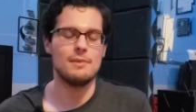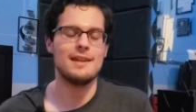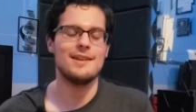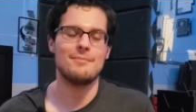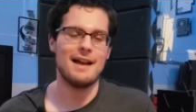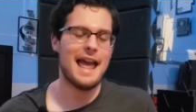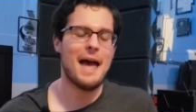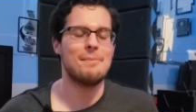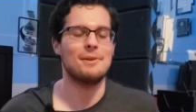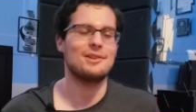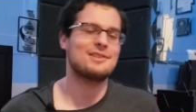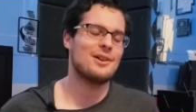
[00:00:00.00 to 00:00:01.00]
me, my
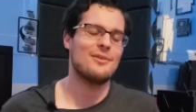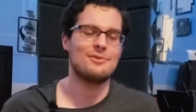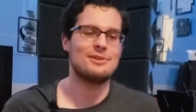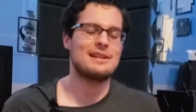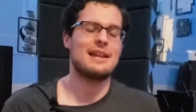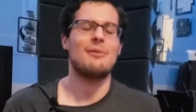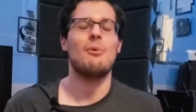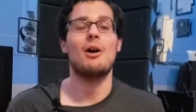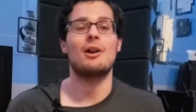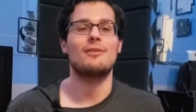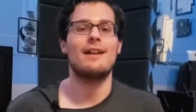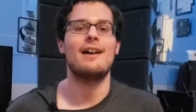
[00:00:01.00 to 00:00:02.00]
happy little self is just kind of
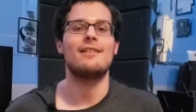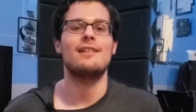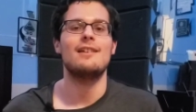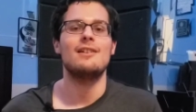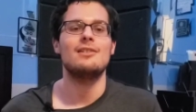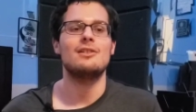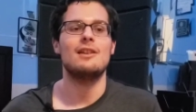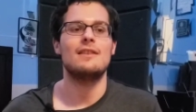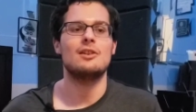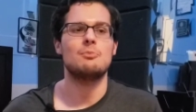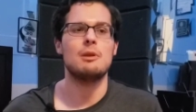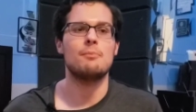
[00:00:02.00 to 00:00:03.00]
walking around, and
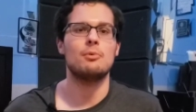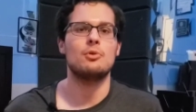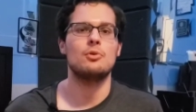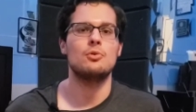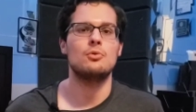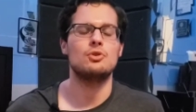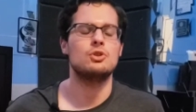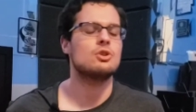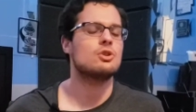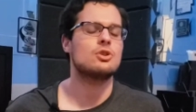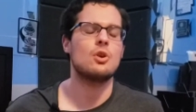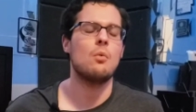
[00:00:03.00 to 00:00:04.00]
there's people who
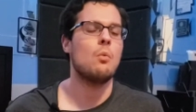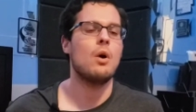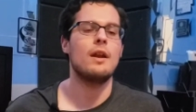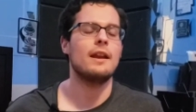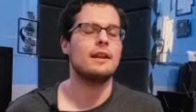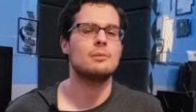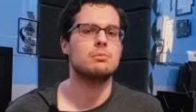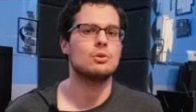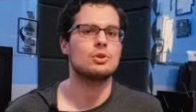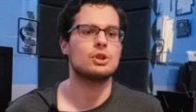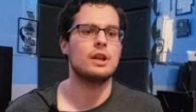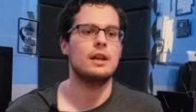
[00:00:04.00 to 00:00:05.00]
just don't want any
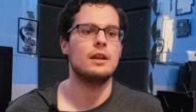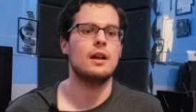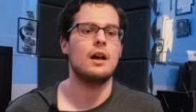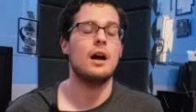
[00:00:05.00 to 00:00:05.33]
bullshit.